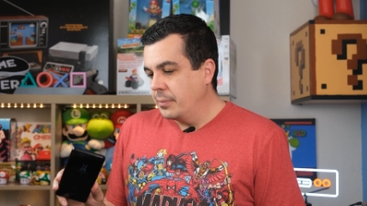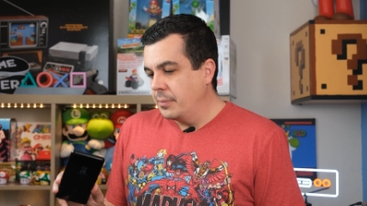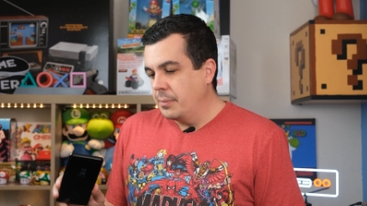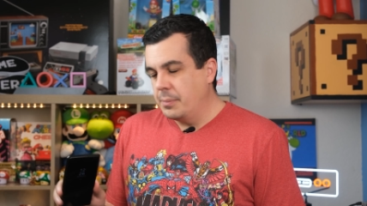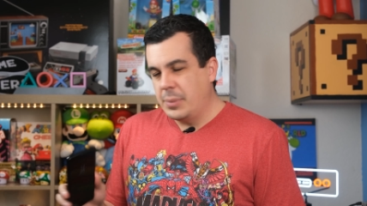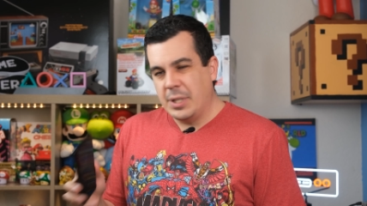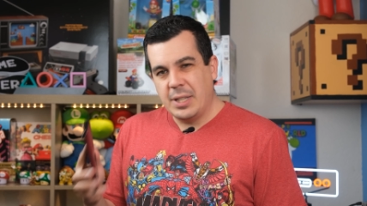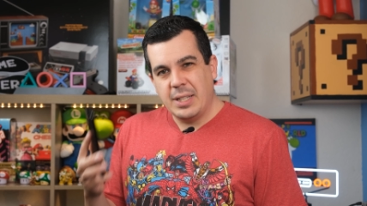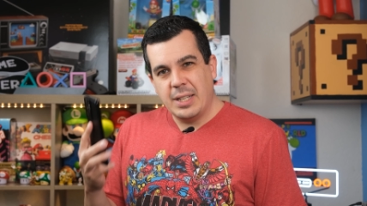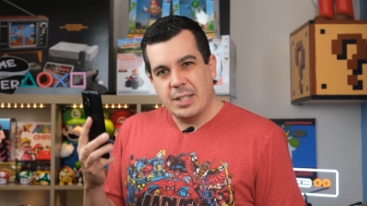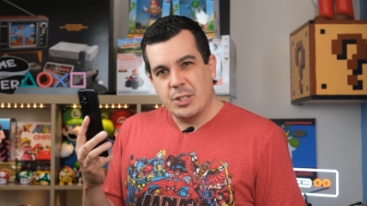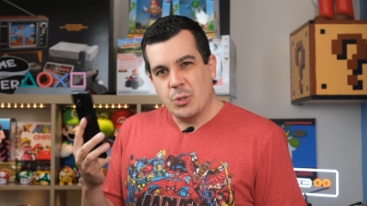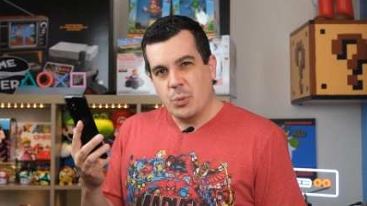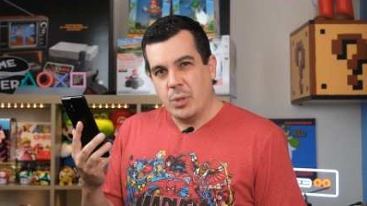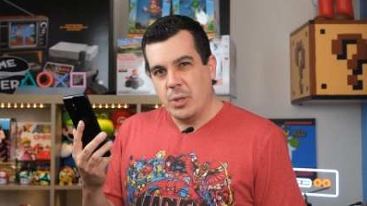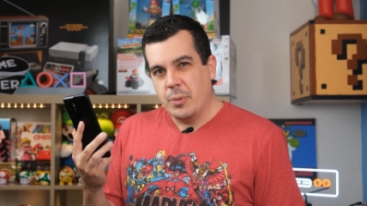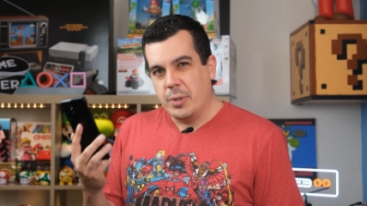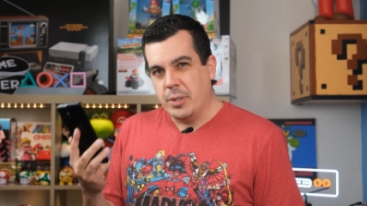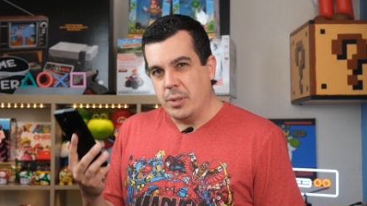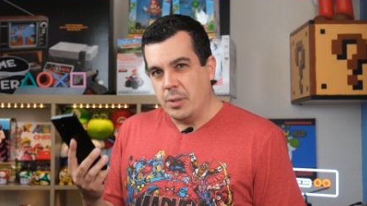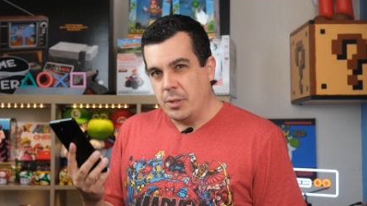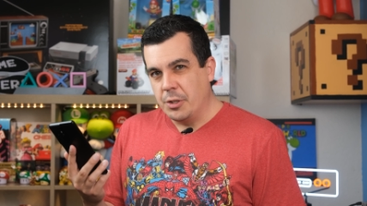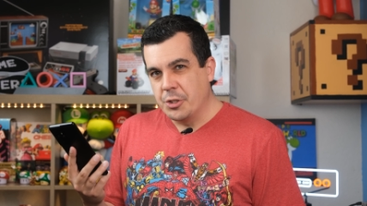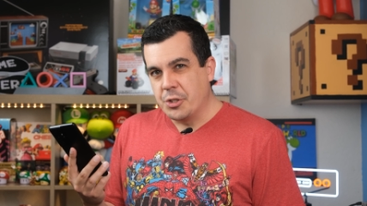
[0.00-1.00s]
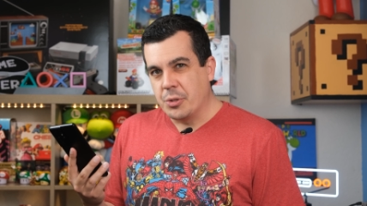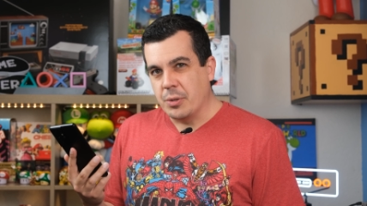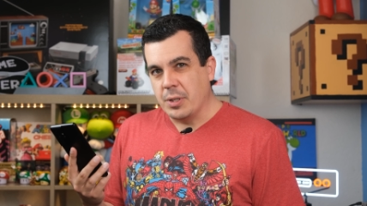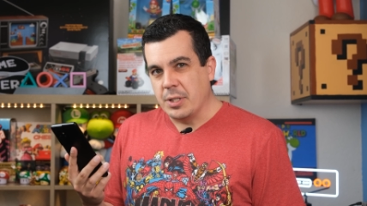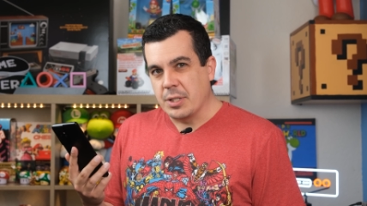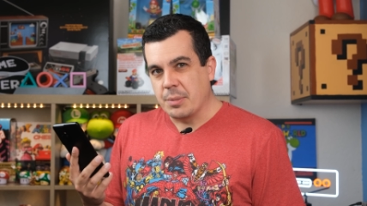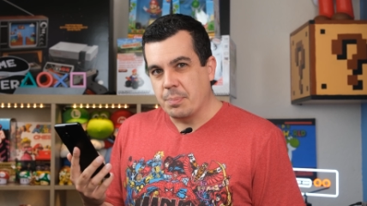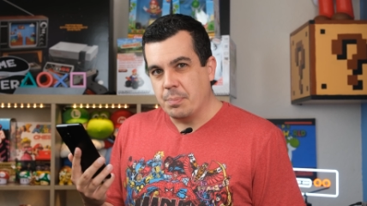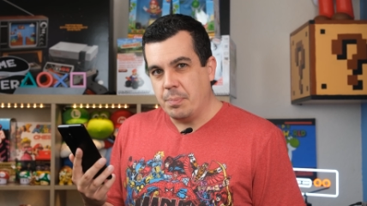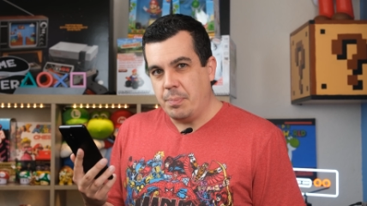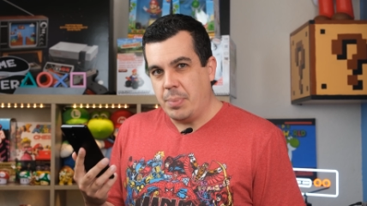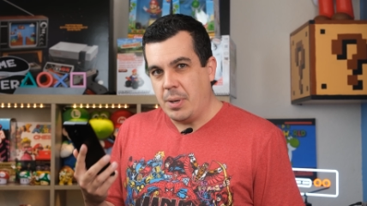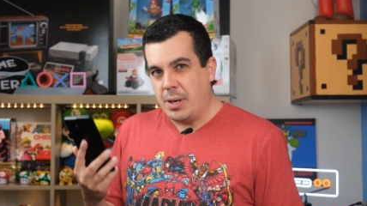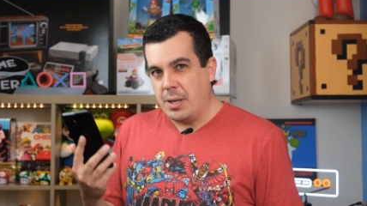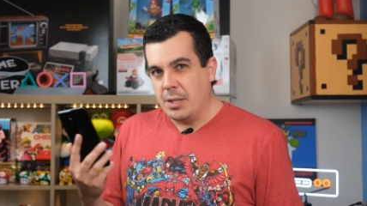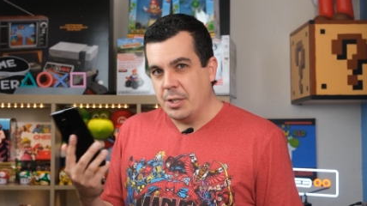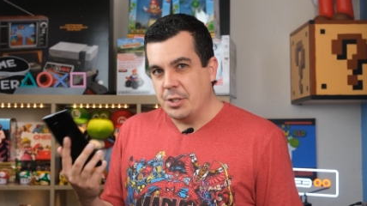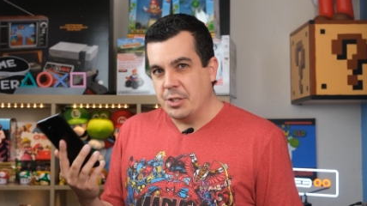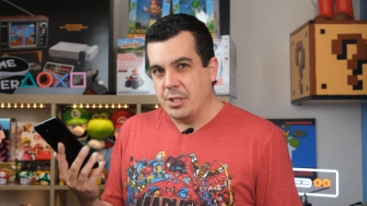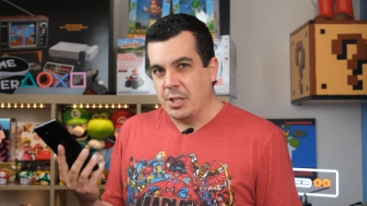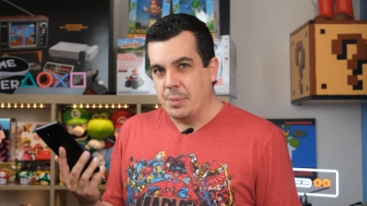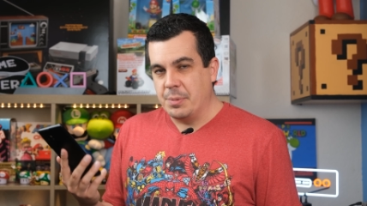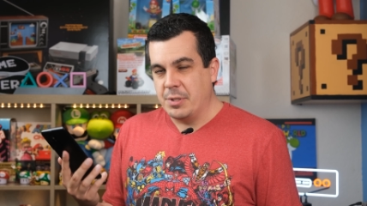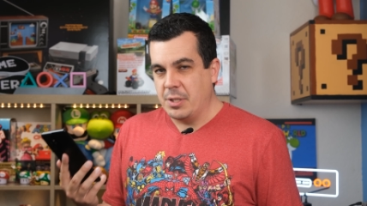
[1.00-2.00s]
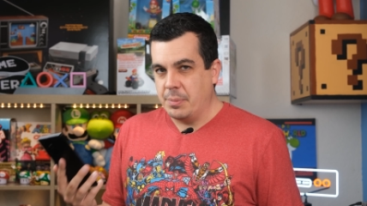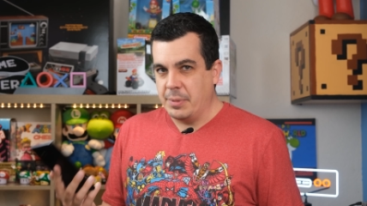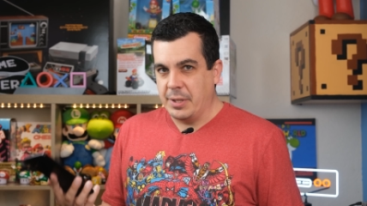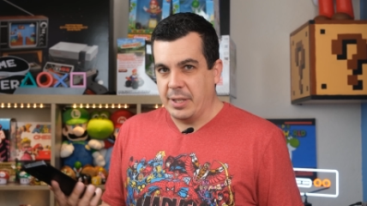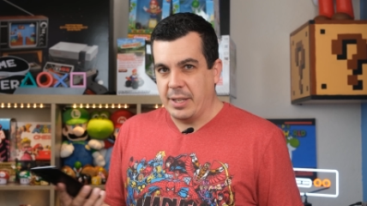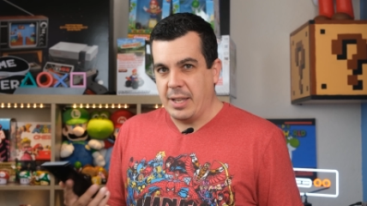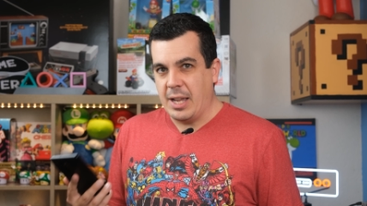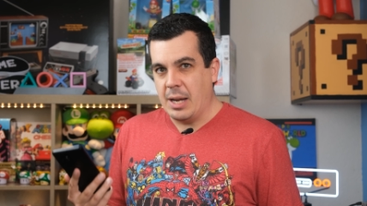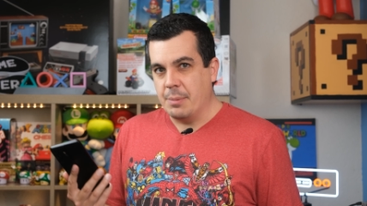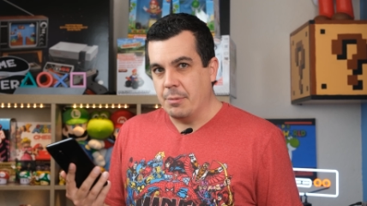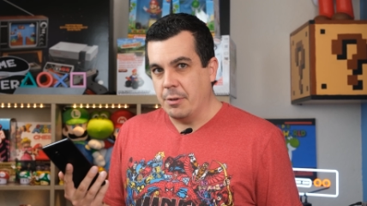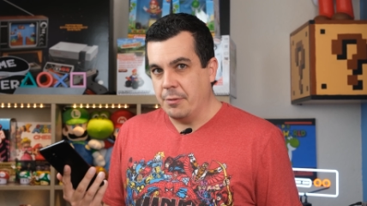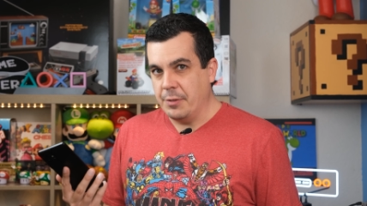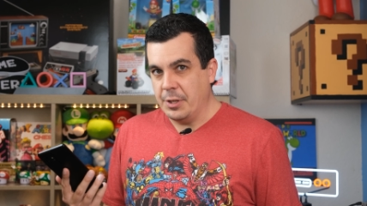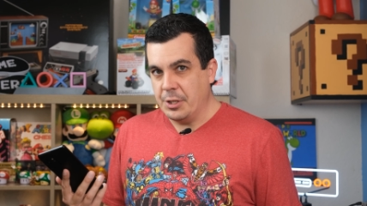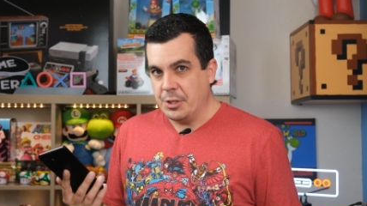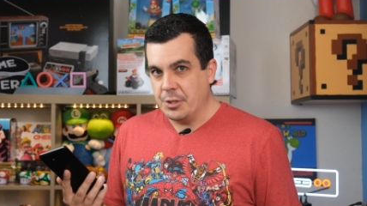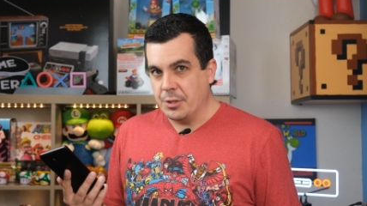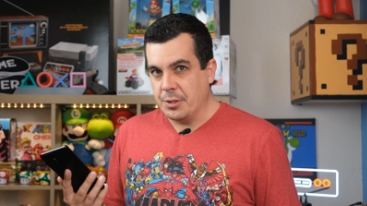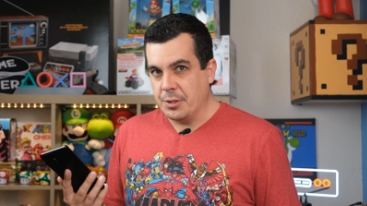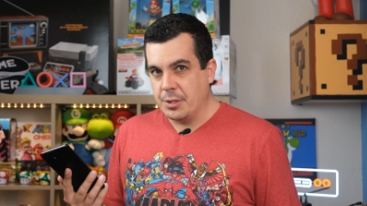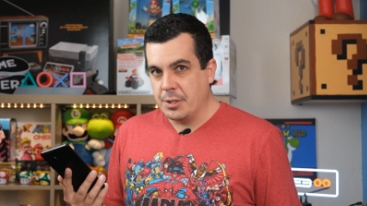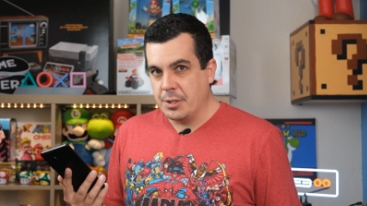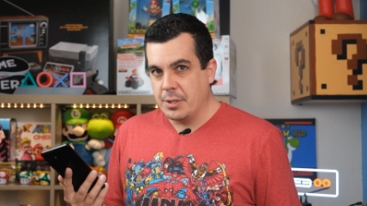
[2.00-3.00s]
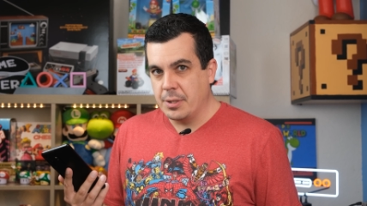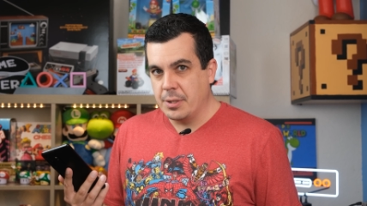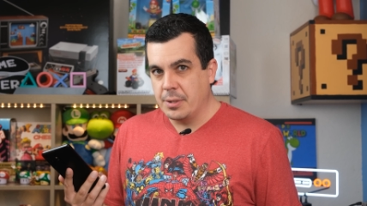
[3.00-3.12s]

But the S21 Ultra has polished up some of the camera features.